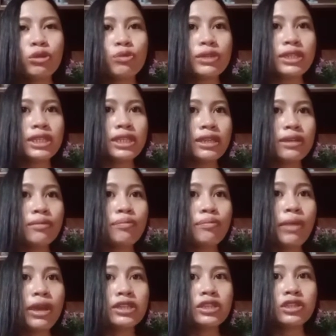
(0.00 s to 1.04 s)
we see
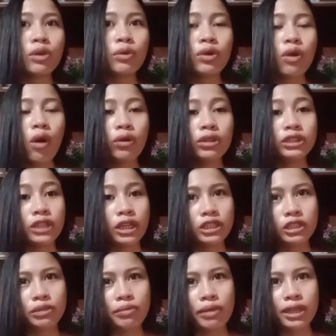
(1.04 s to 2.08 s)
based on our own
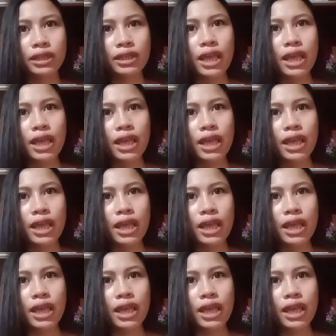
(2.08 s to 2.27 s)
judgment,